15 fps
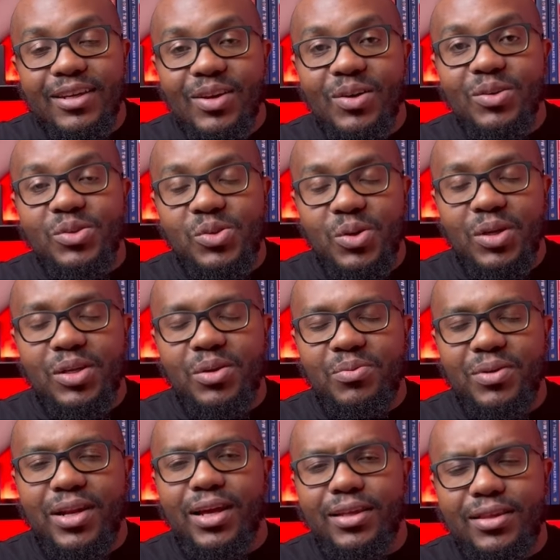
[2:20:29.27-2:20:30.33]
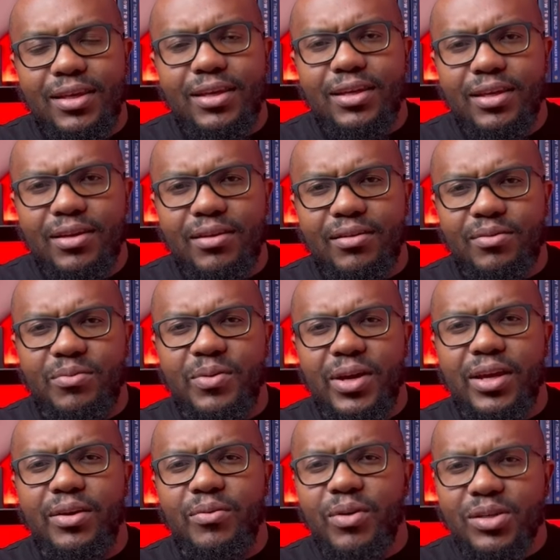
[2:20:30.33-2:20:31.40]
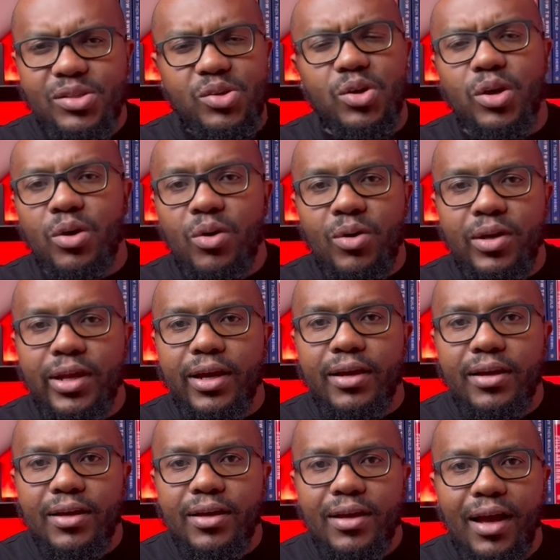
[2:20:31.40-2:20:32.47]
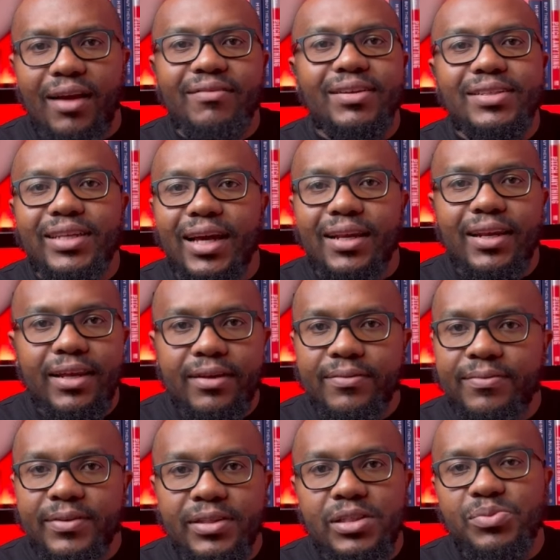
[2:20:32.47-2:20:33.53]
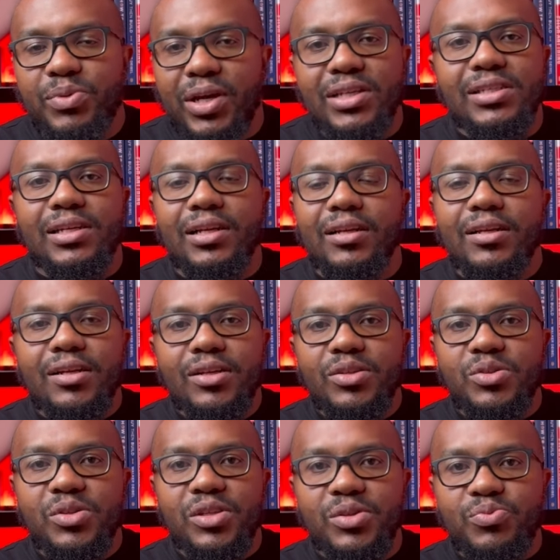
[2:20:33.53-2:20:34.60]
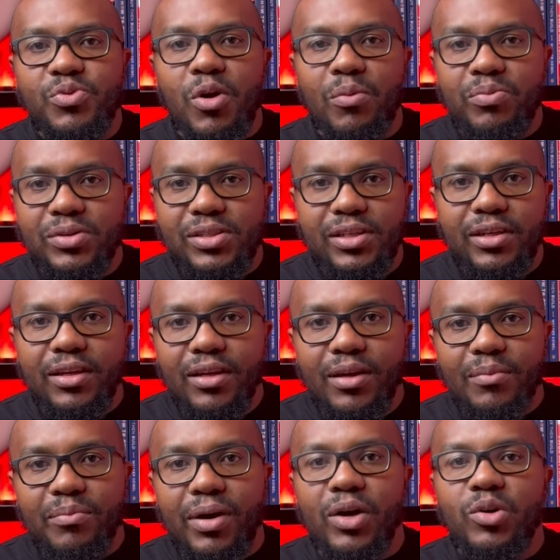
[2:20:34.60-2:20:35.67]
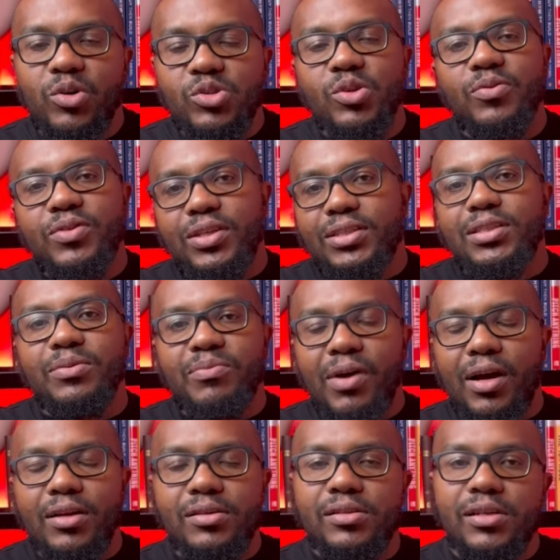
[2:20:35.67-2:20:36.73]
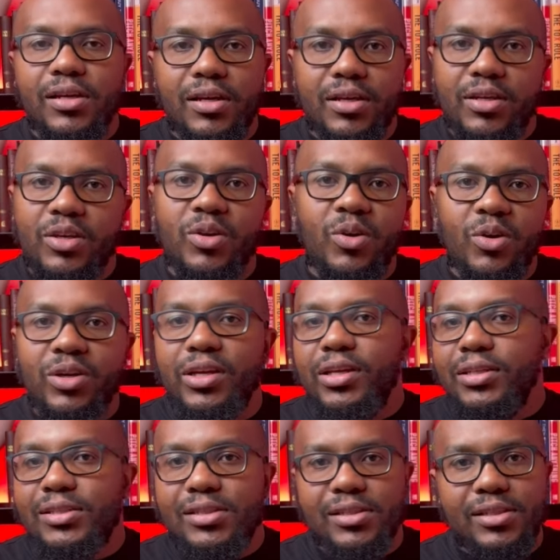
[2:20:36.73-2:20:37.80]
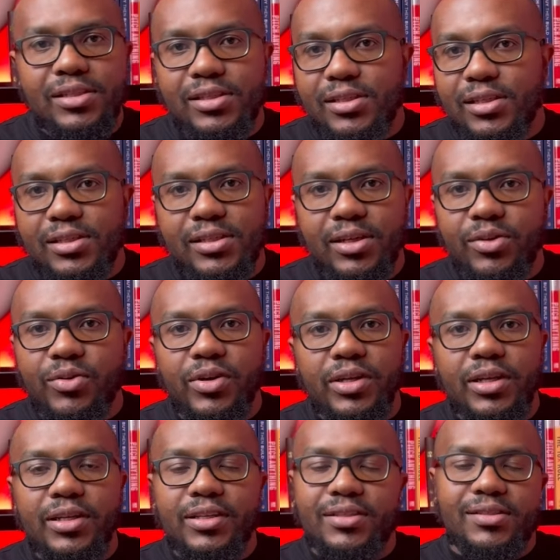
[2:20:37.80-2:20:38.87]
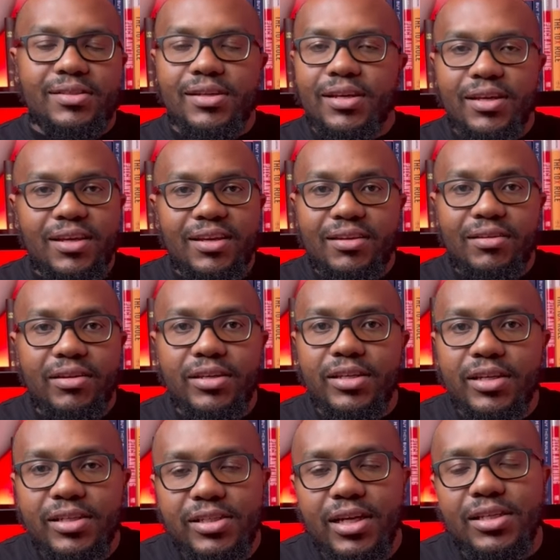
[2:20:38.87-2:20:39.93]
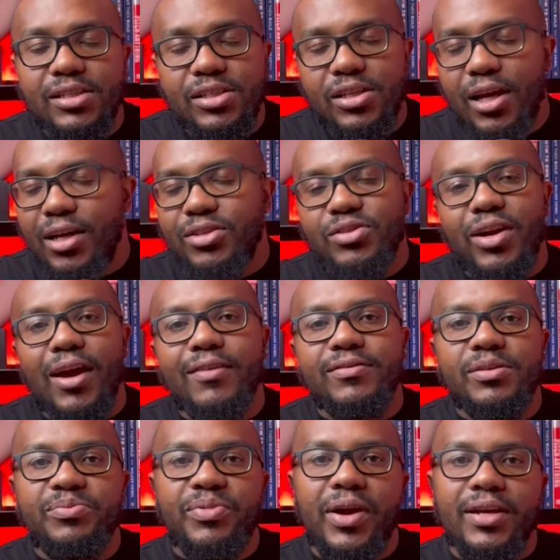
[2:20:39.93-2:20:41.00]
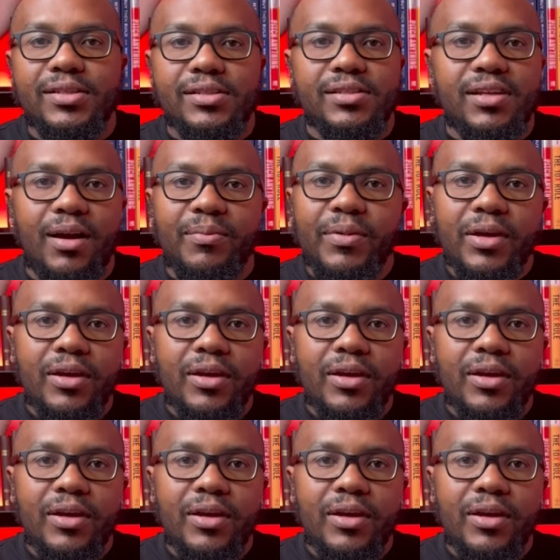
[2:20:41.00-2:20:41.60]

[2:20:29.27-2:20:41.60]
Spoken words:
So you were like thinking, wait, what's going on here? I haven't done anything special to this property, but because of the demand, it's increased. It just drives the prices up.